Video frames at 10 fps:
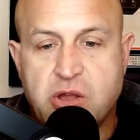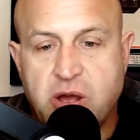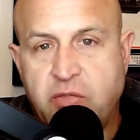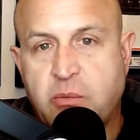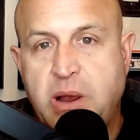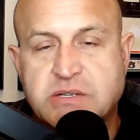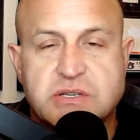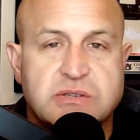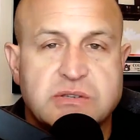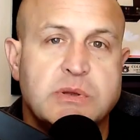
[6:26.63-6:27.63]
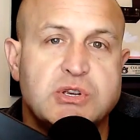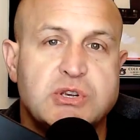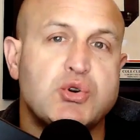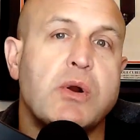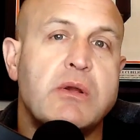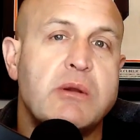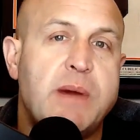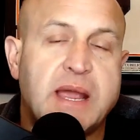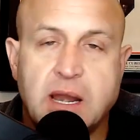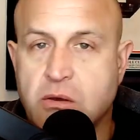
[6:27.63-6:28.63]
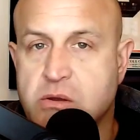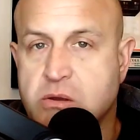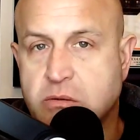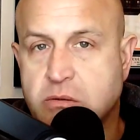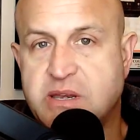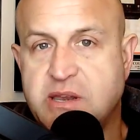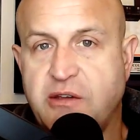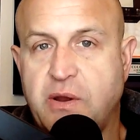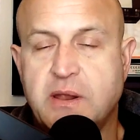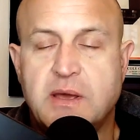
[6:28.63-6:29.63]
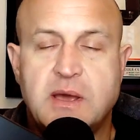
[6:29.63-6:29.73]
You're cutting the branches a little bit shorter. You're making it look a little bit different.